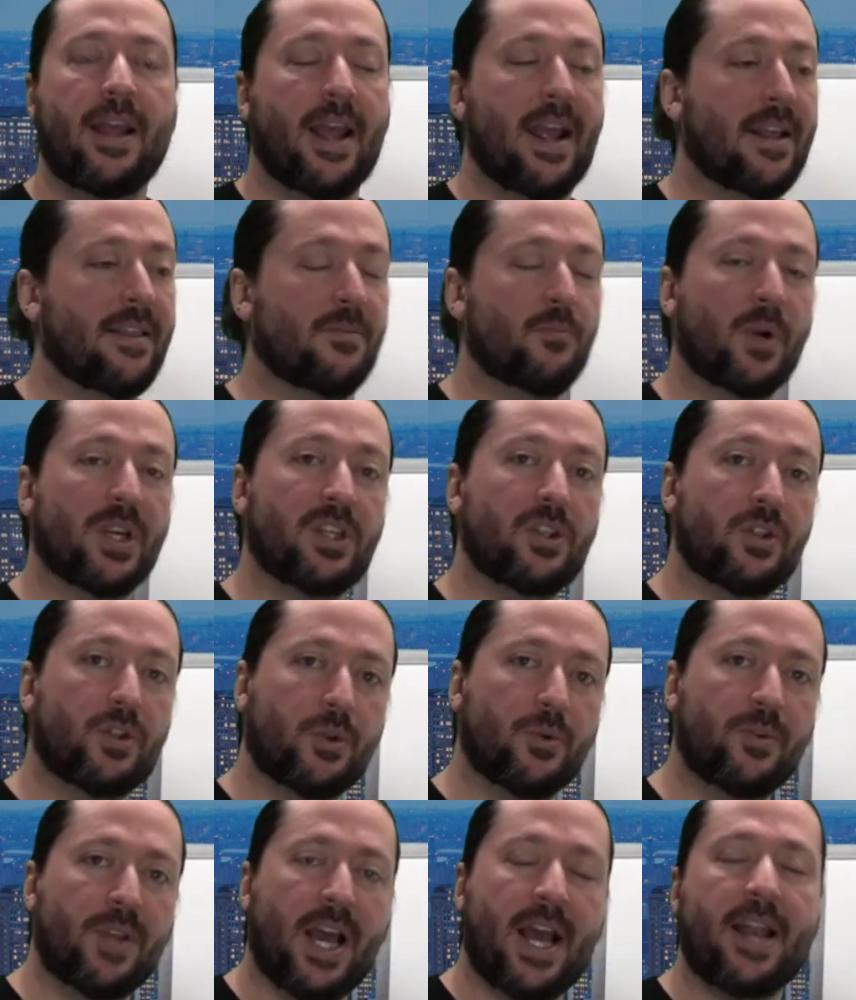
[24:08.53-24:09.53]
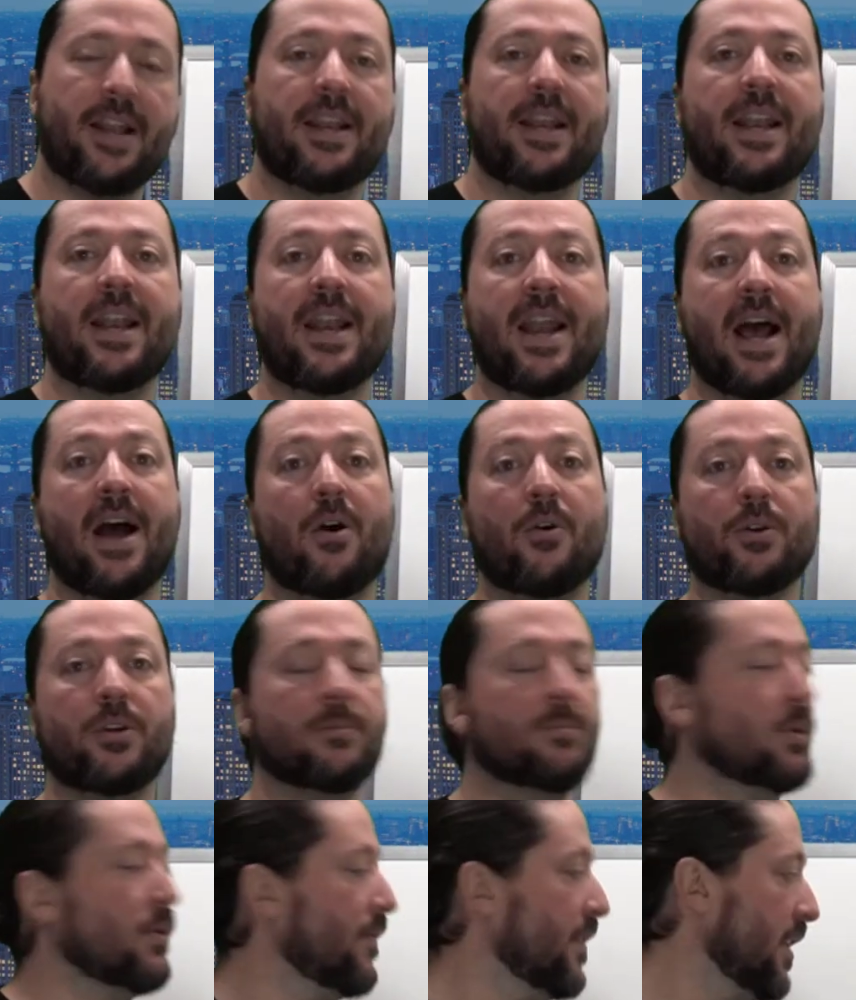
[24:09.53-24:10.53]
And when you do that, now you're
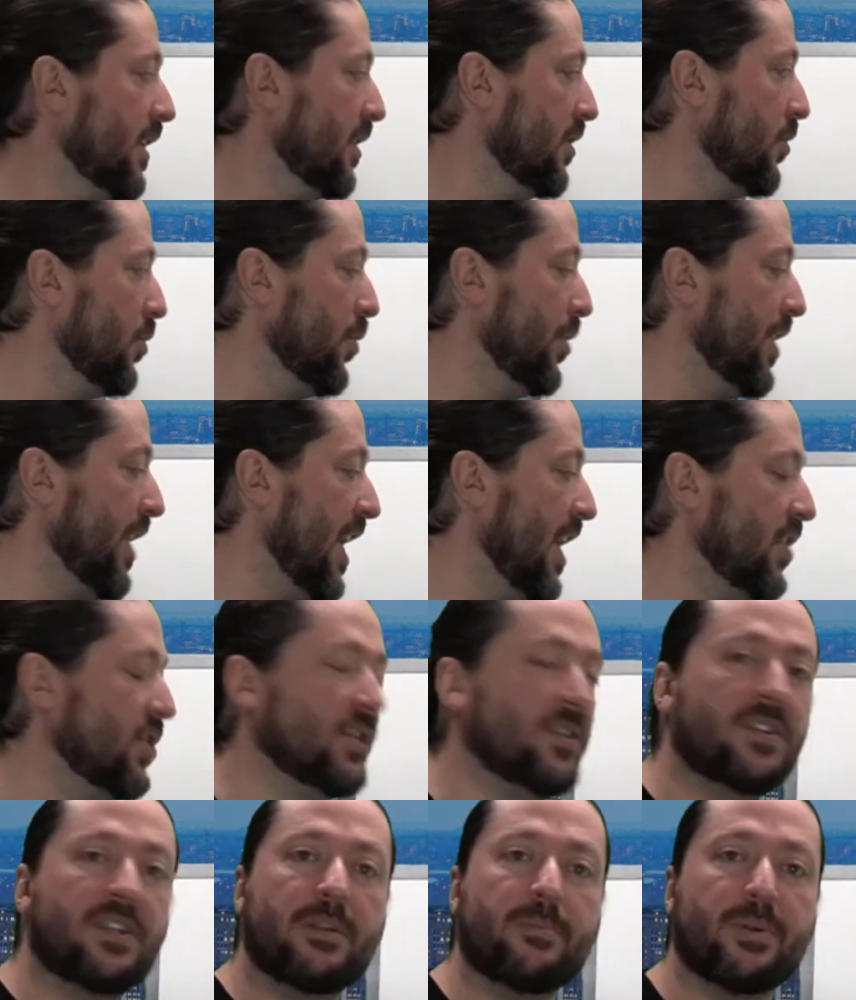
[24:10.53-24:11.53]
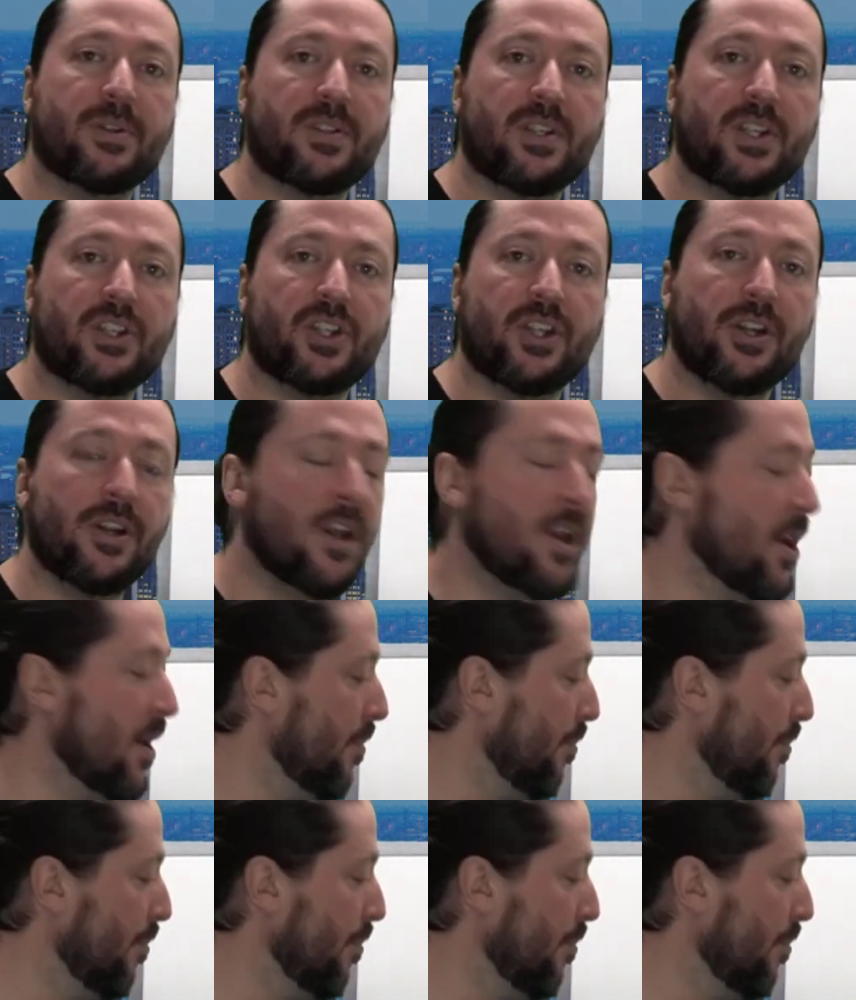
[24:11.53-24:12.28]
moving into an agency position.